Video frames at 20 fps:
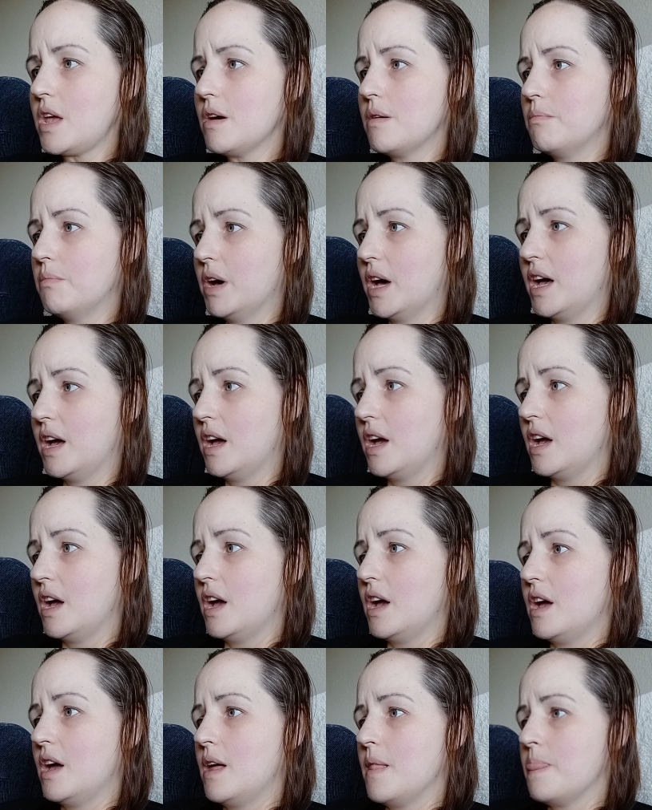But
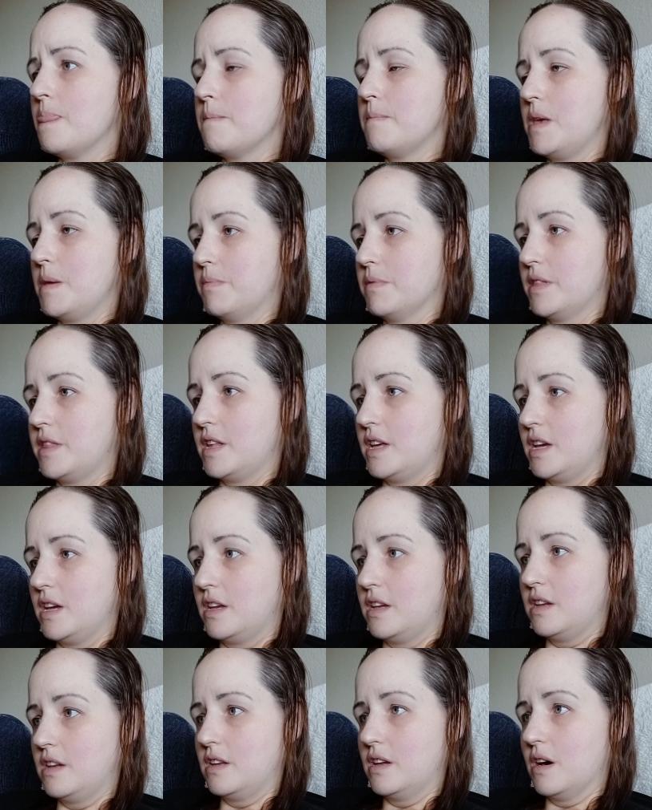people think,
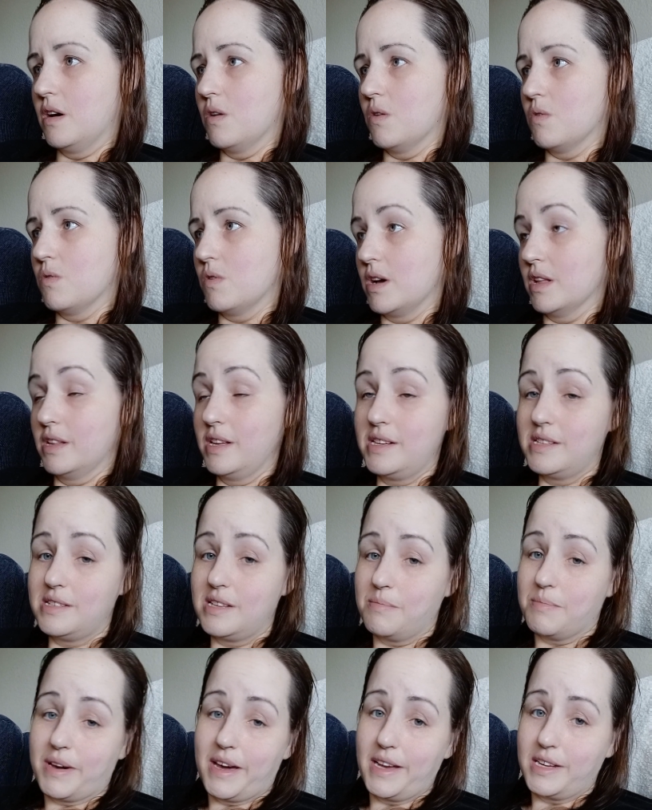at least
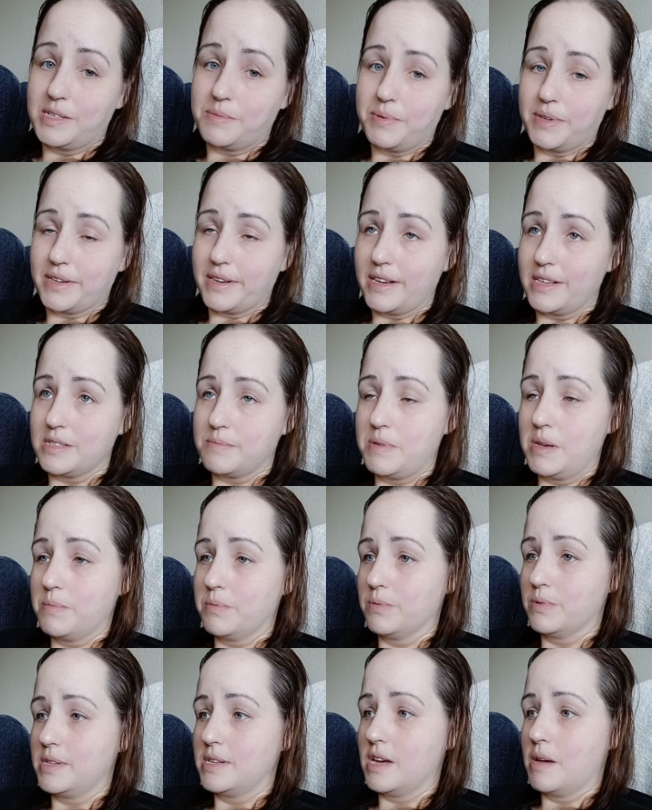in my experience,
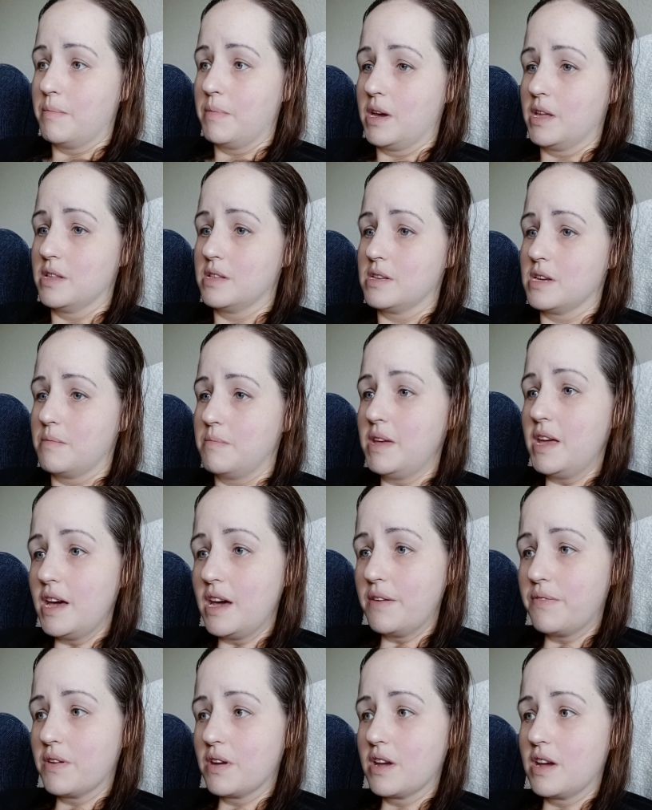people tell me all the time, yeah,
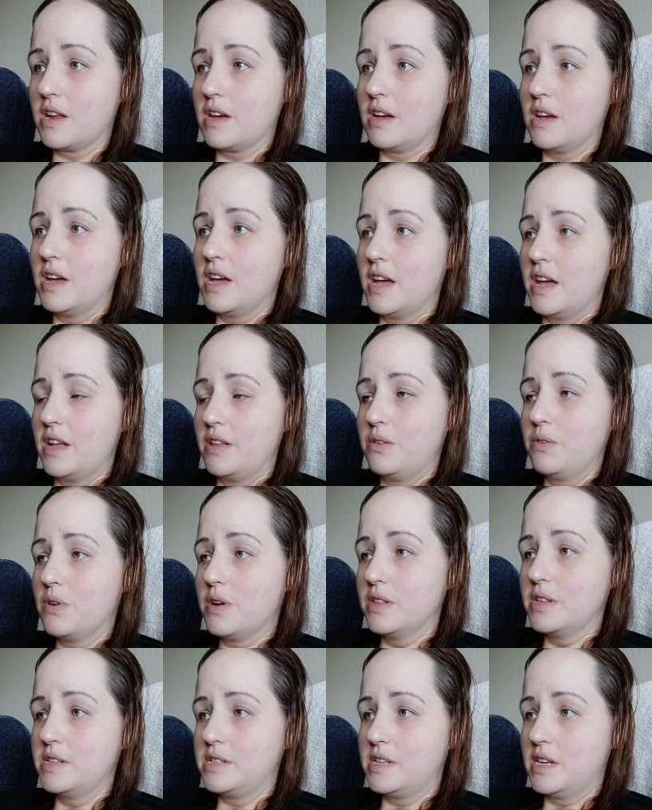if you're going to do
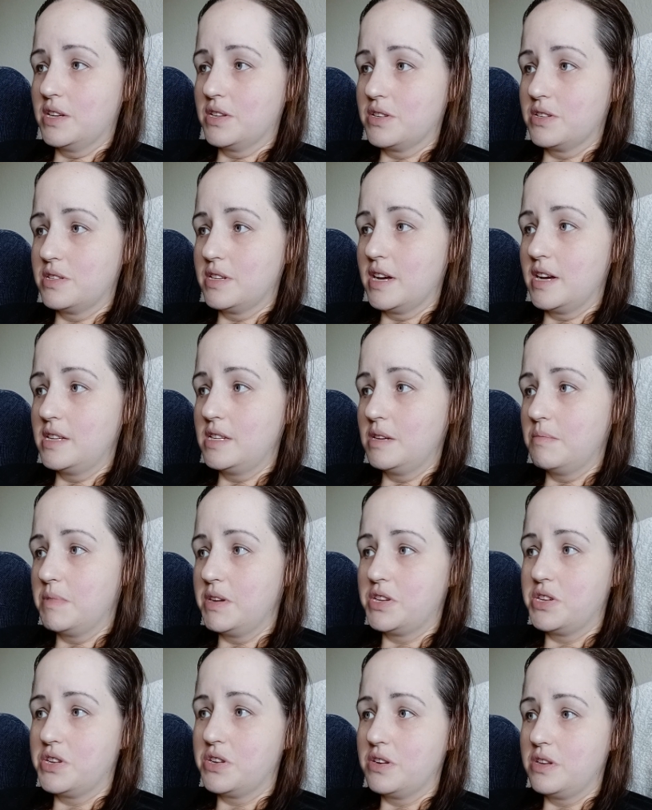all this exercising,
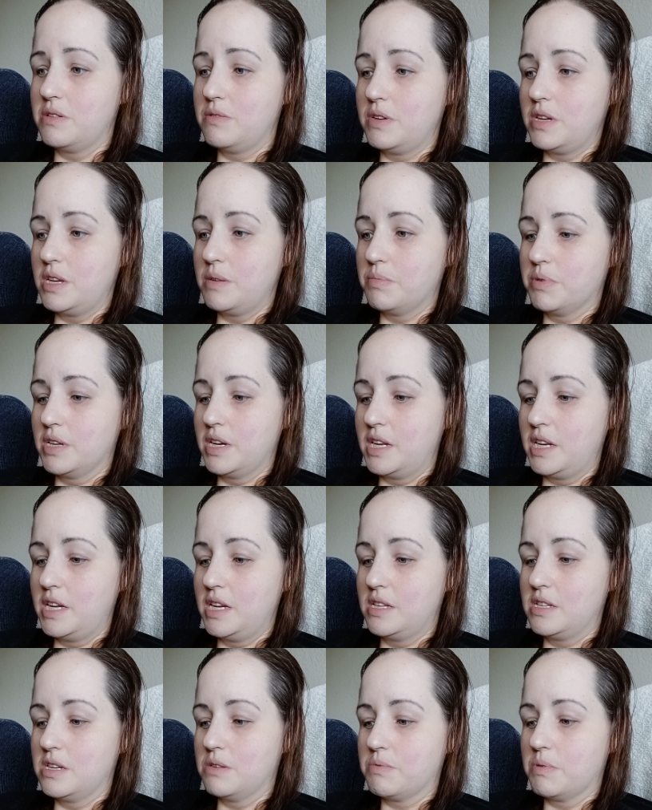make sure you eat plenty
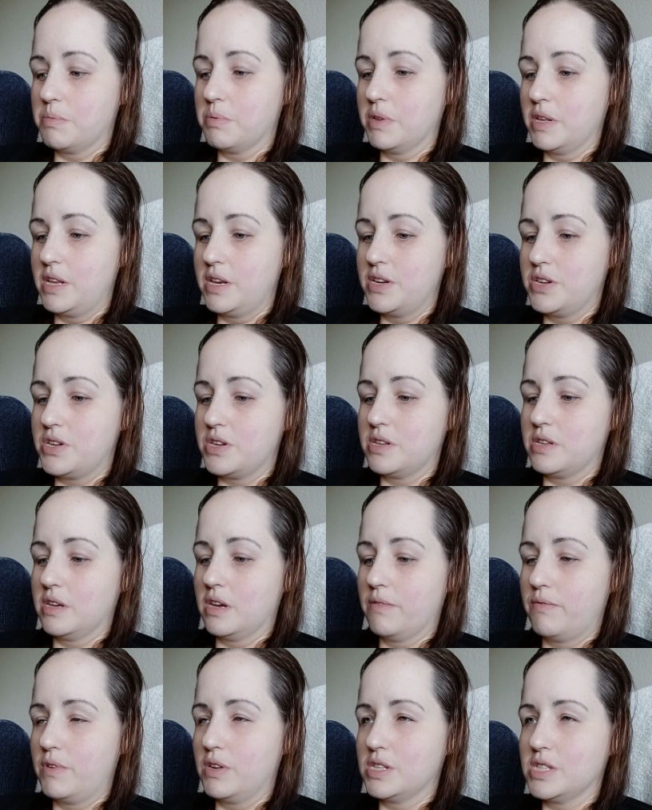to replenish
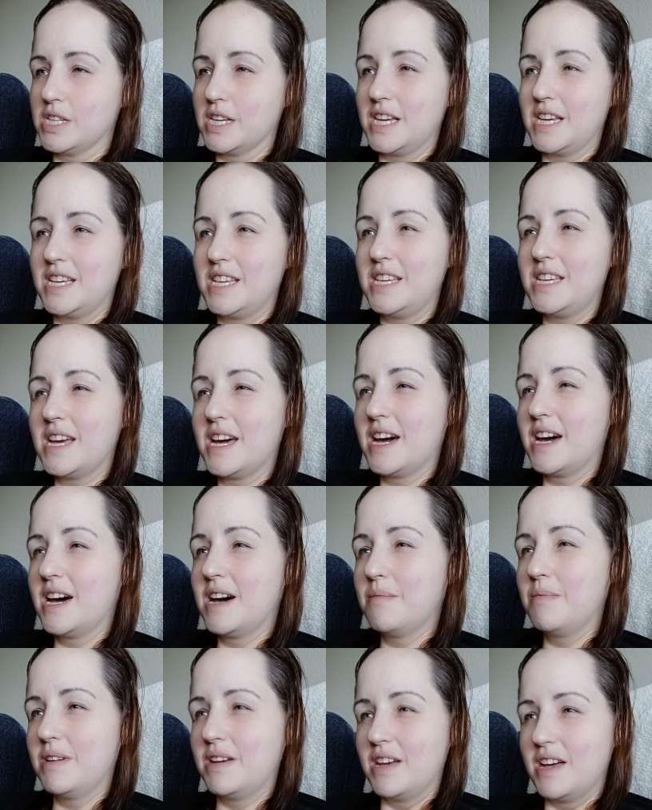yourself. And it's like,
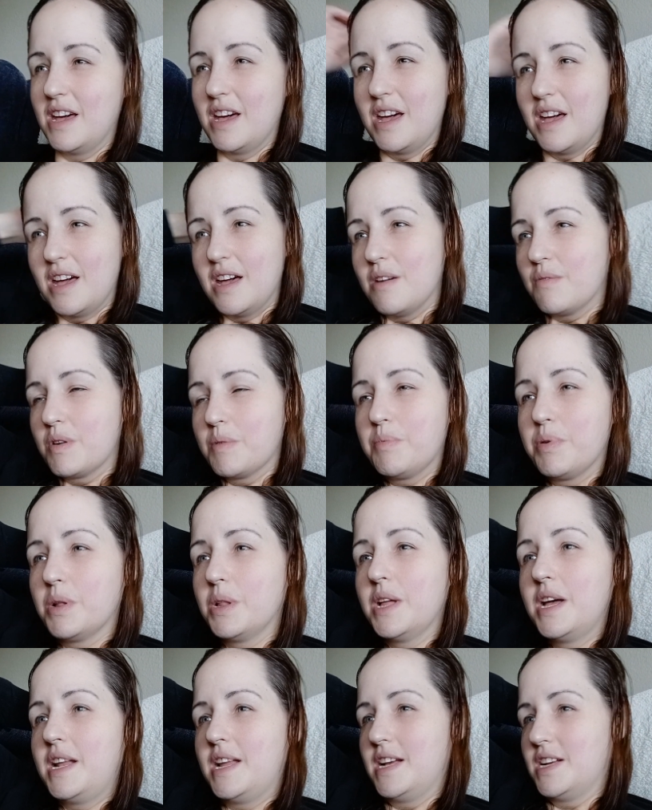yeah, but
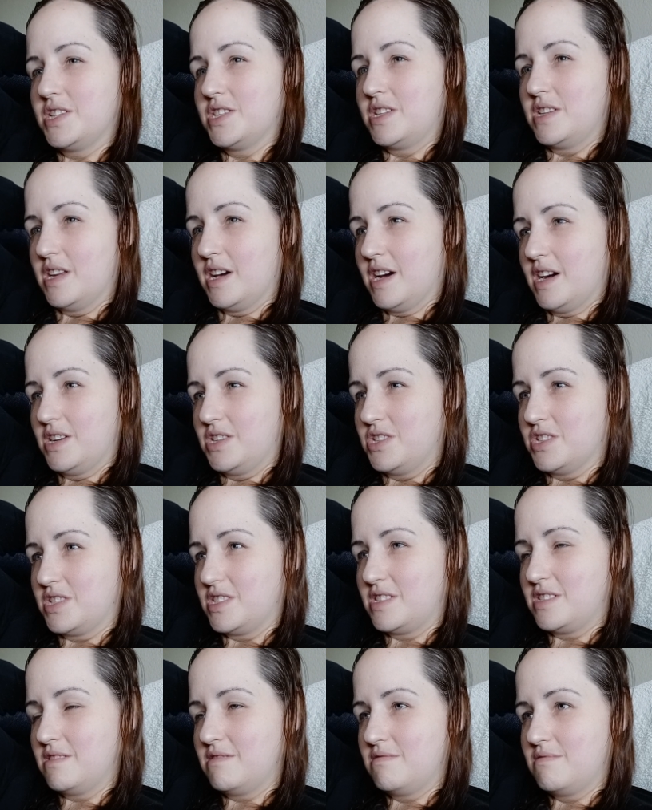replenish not
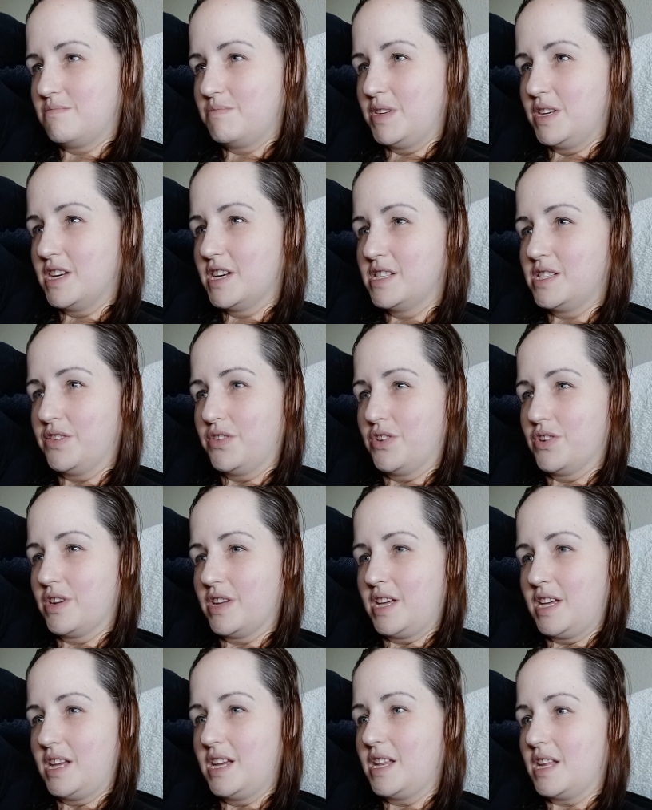just because of your
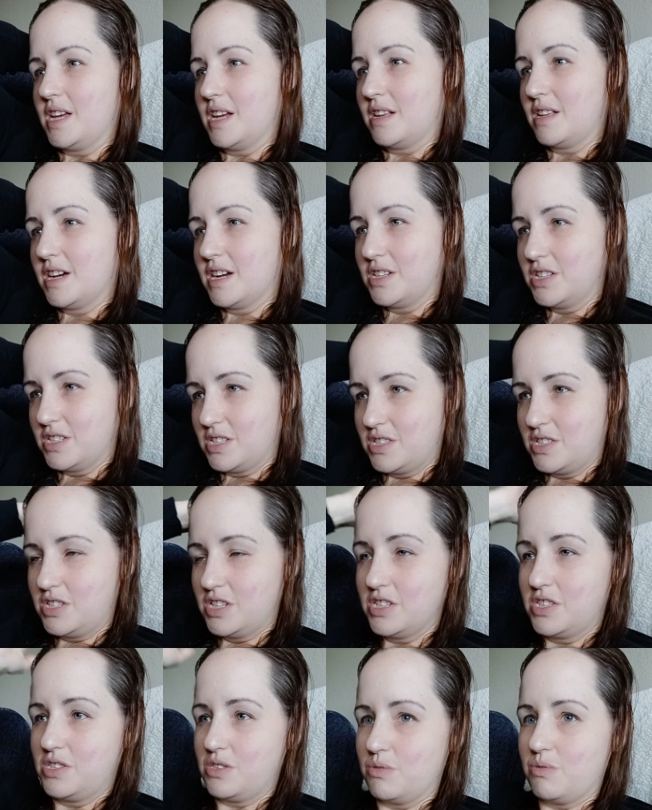eating, not
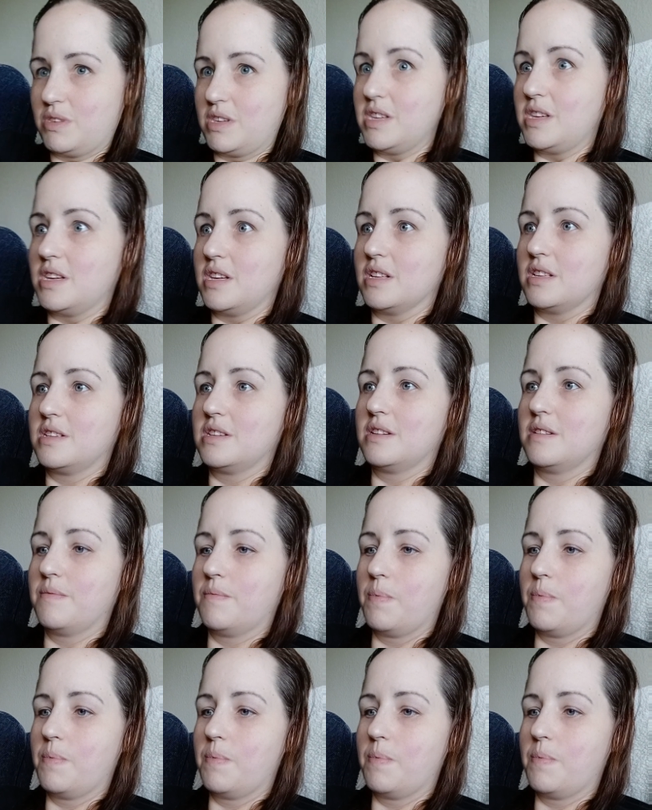just to eat.